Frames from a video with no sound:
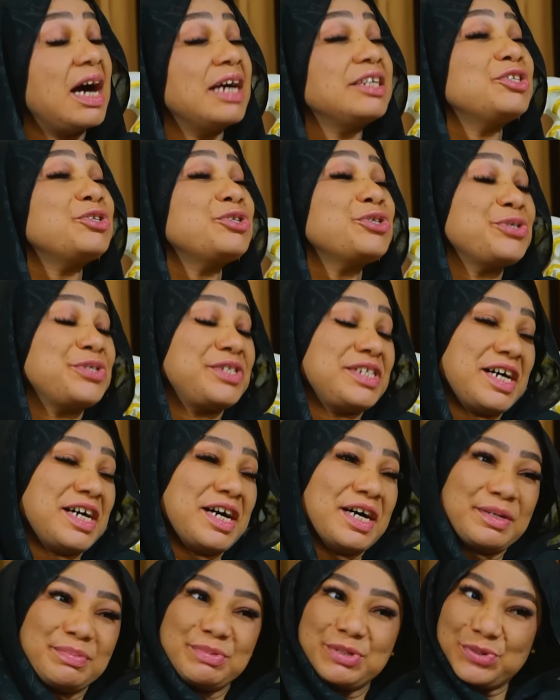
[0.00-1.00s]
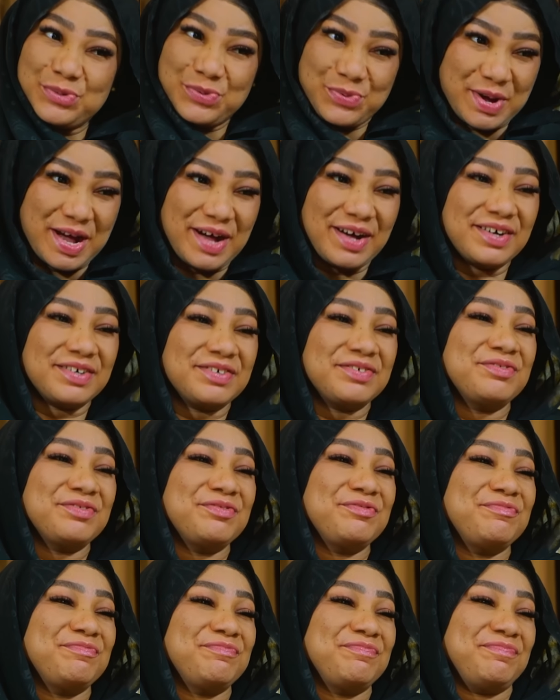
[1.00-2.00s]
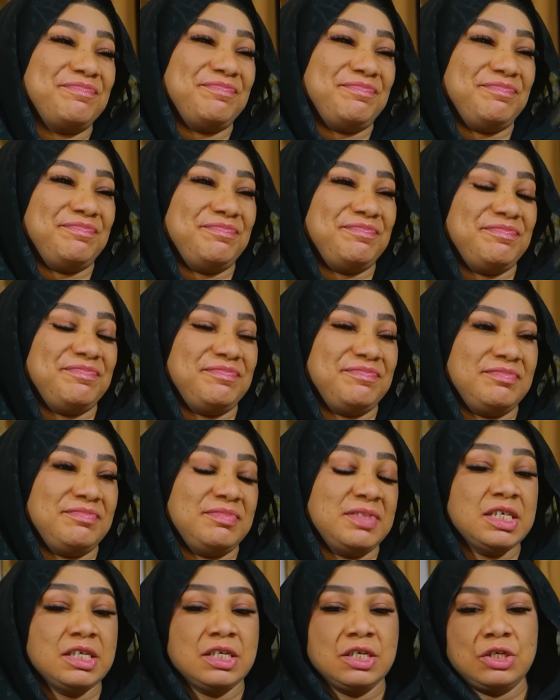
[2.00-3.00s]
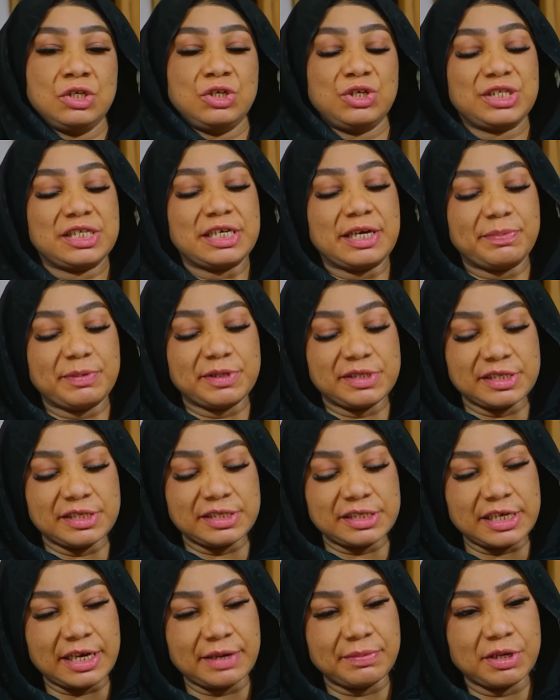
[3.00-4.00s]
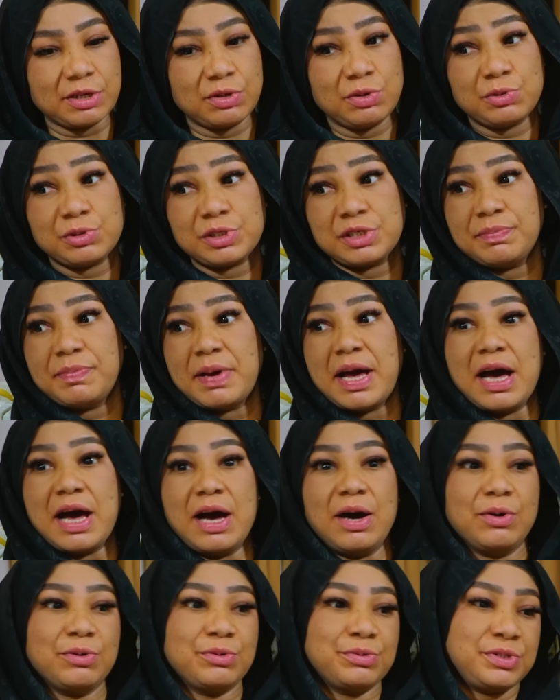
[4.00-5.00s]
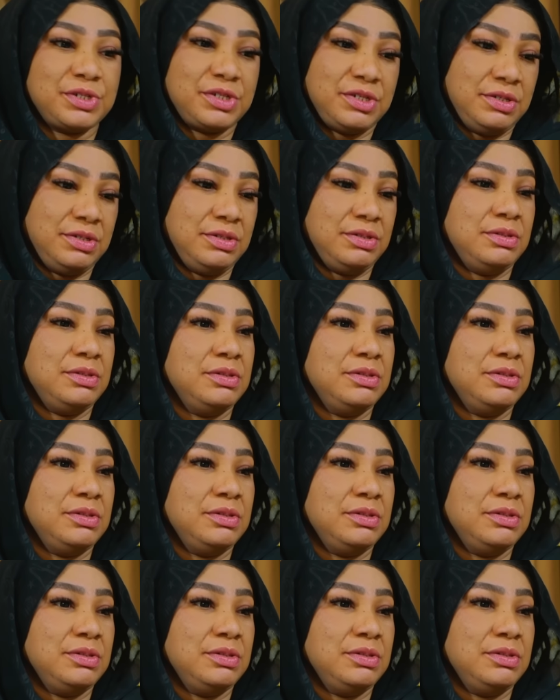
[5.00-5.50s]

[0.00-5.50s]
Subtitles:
I know your type too well. Your type is the type that goes about